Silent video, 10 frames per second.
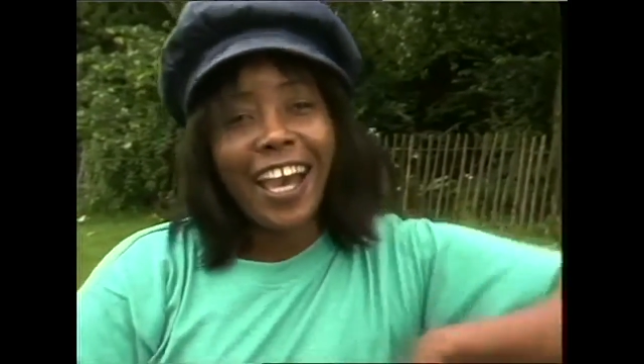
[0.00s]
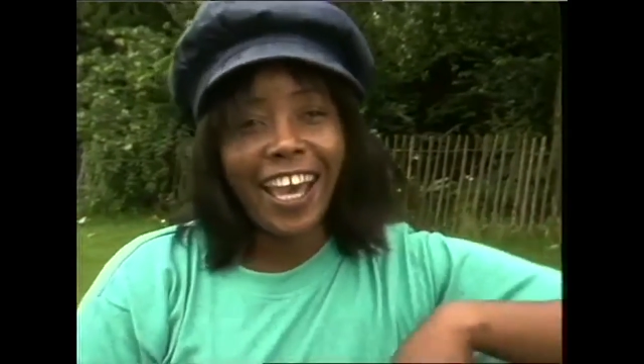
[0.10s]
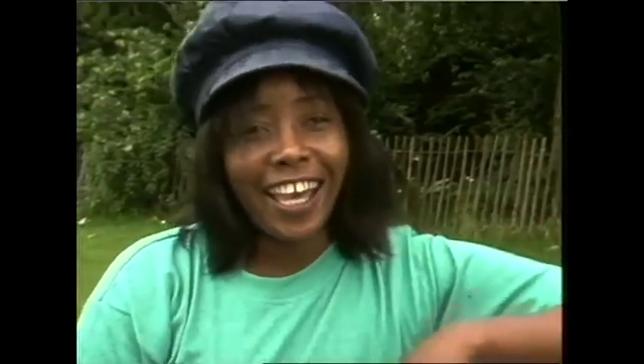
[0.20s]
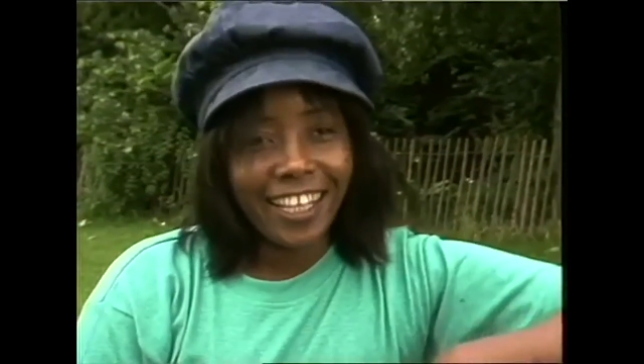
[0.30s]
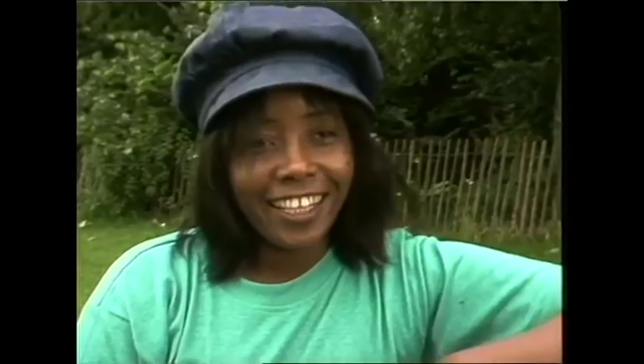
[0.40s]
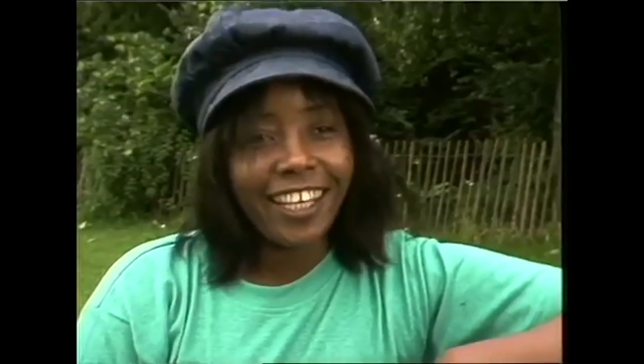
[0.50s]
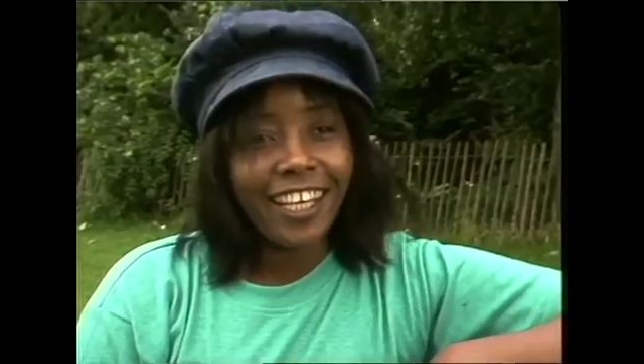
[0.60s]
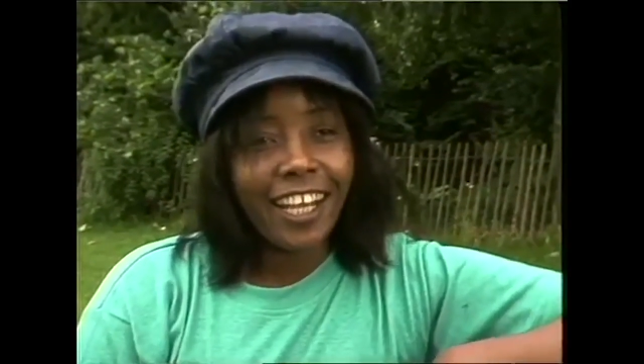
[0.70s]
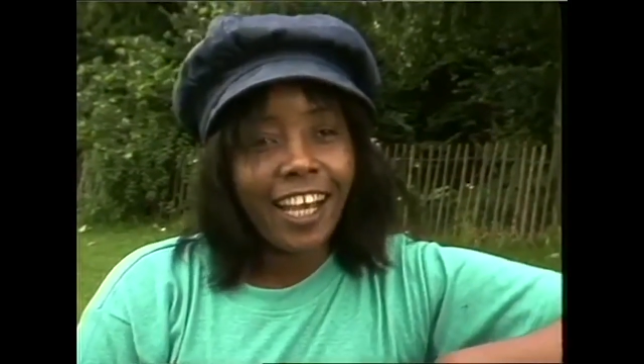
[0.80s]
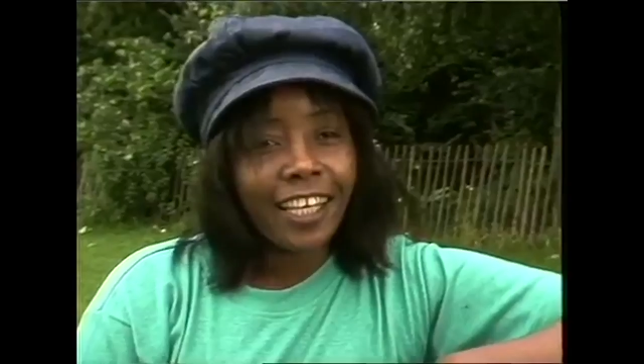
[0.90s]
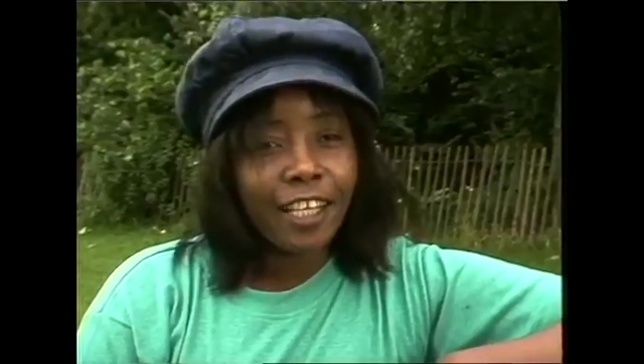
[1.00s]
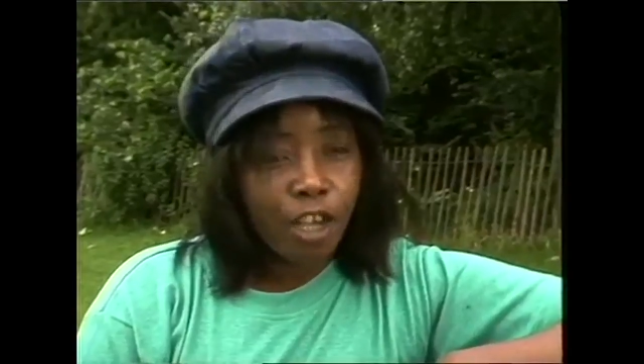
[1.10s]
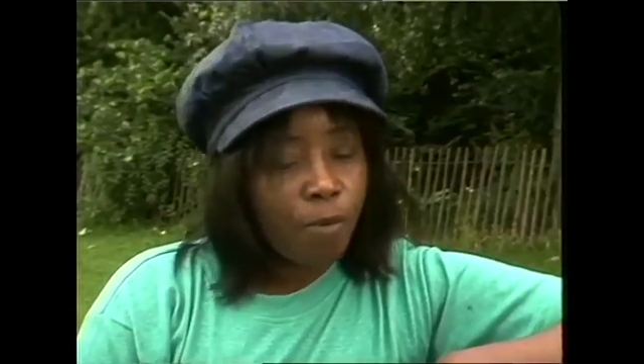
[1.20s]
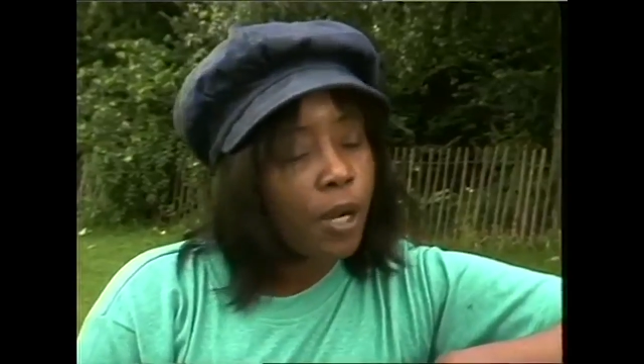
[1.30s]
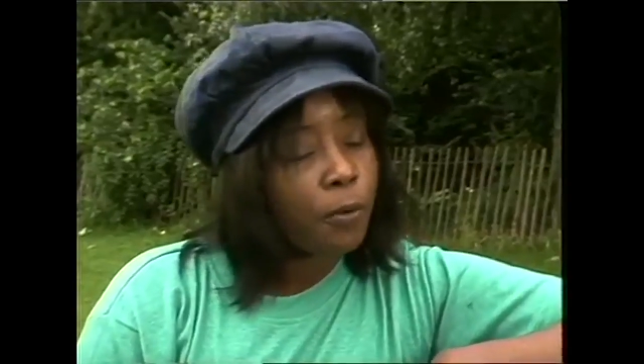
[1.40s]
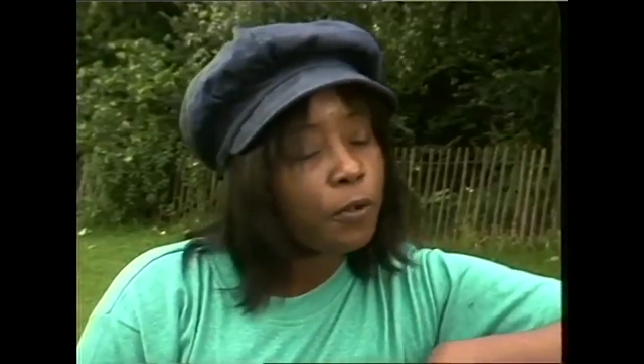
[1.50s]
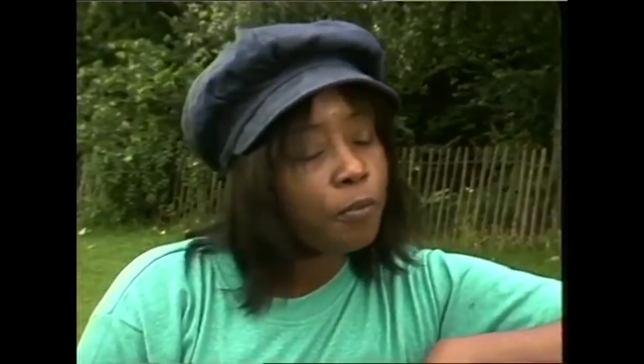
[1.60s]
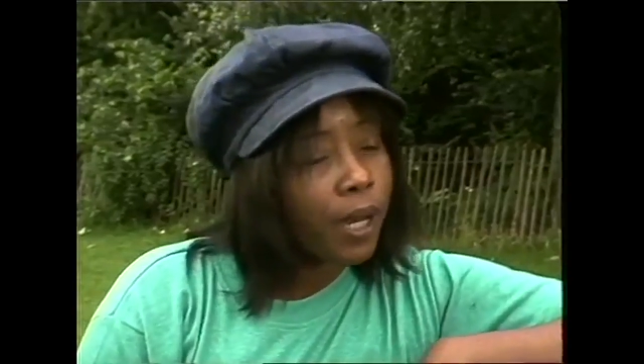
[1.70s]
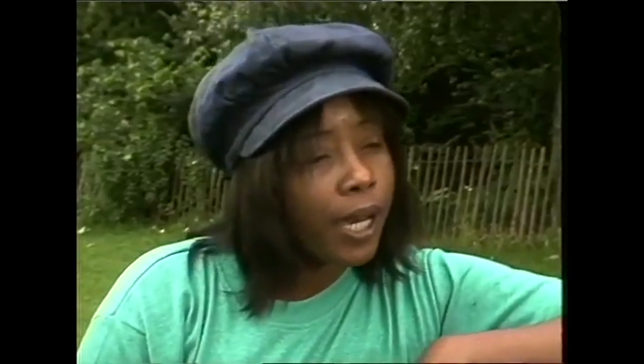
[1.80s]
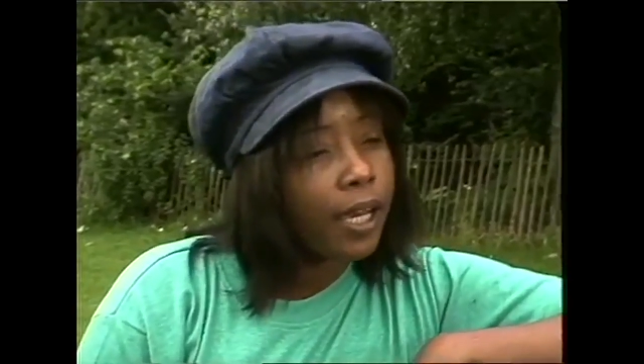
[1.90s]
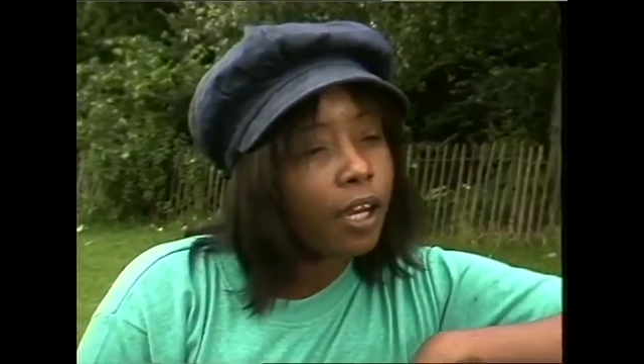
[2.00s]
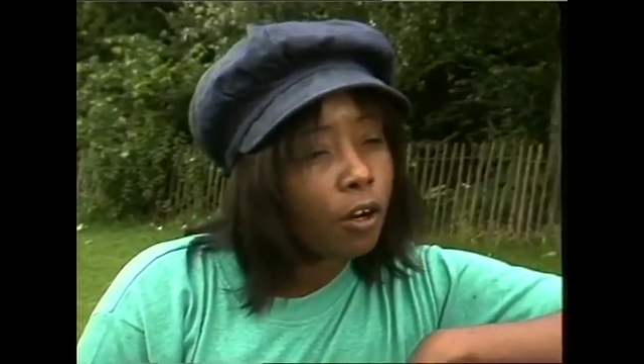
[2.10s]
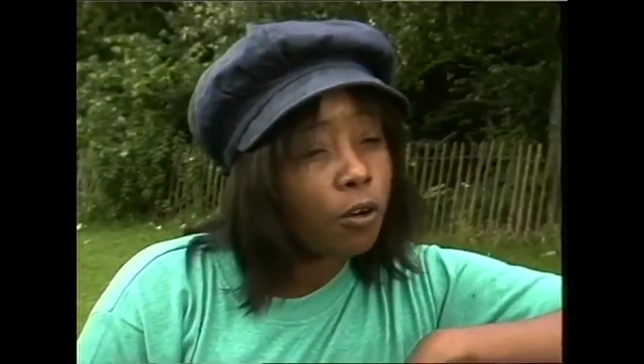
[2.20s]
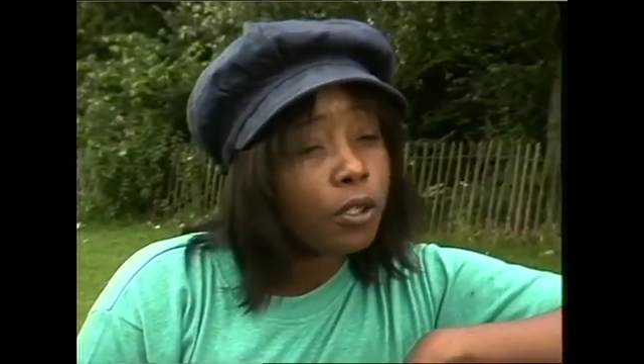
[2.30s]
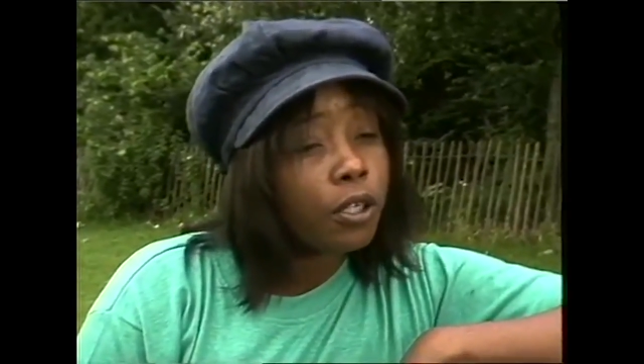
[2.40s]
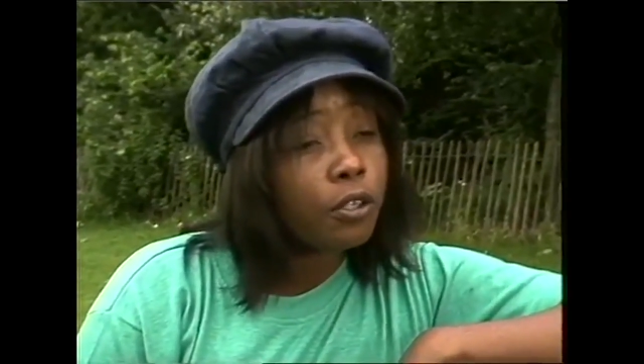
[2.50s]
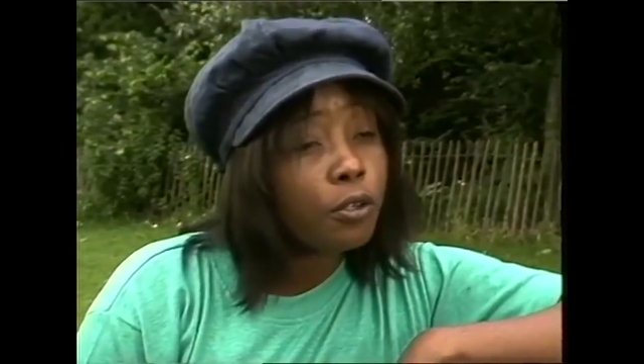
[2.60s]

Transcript: and then I can come back with my own